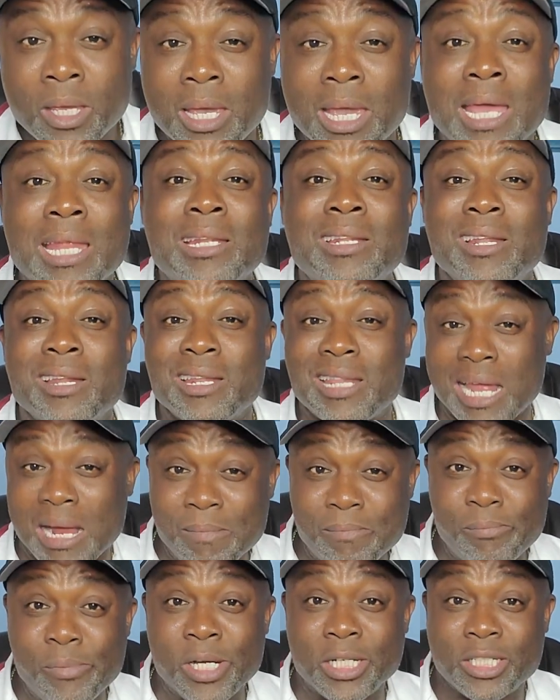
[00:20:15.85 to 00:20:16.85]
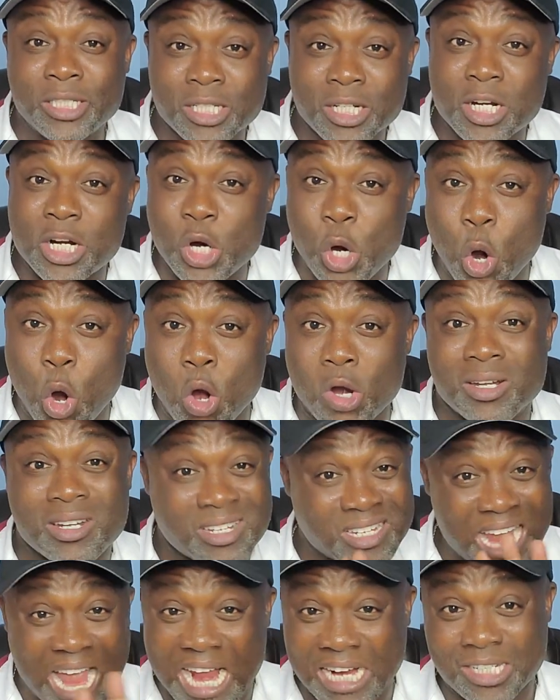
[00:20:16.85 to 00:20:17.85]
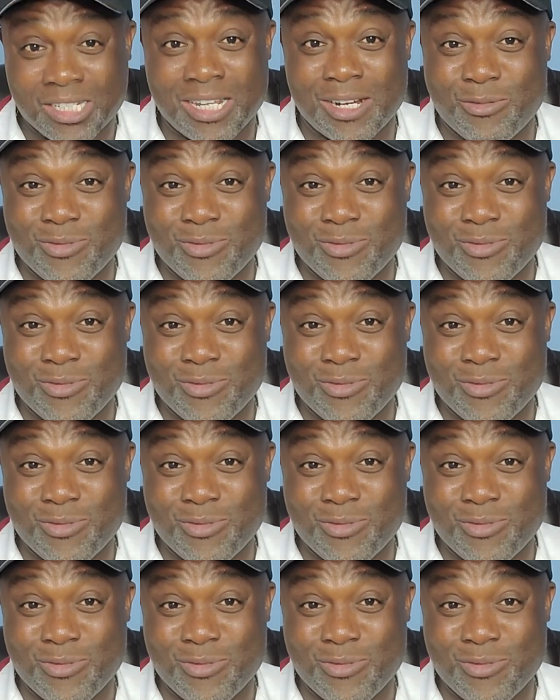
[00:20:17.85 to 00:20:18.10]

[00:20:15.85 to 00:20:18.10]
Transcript: And the number to call Dr.